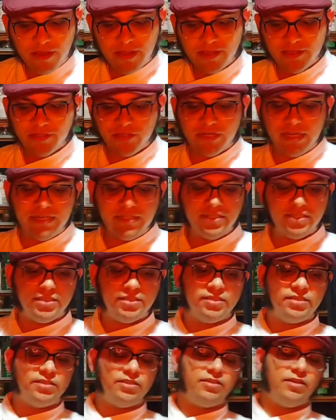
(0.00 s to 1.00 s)
can
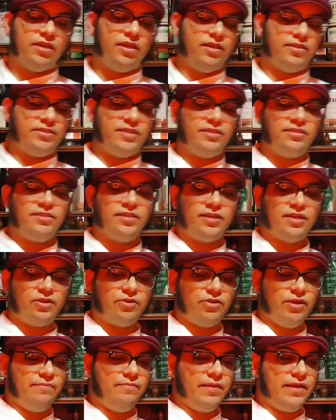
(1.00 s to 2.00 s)
taste the
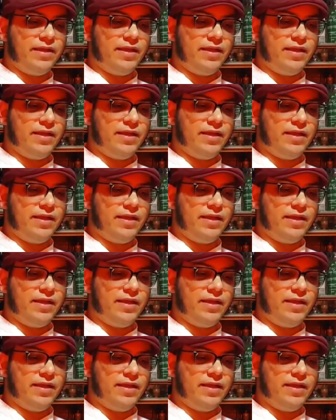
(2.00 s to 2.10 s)
crème de